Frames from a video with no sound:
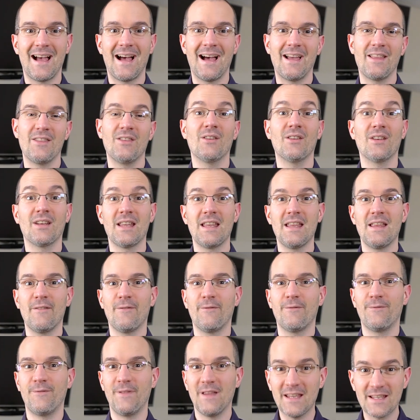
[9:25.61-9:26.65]
either a
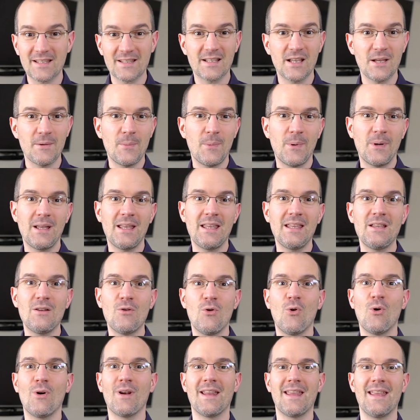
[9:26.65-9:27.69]
fixed giveaway
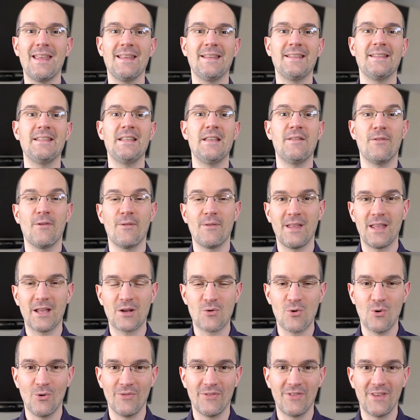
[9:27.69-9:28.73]
or a giveaway
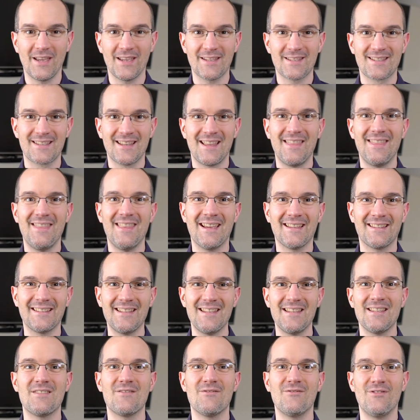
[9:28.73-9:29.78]
contest that
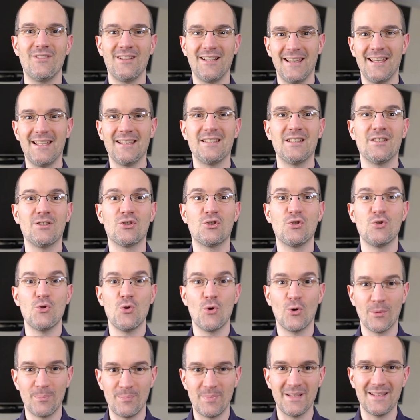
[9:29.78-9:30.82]
is related to
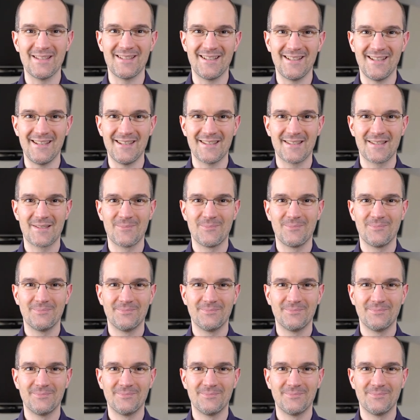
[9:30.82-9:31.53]
your business.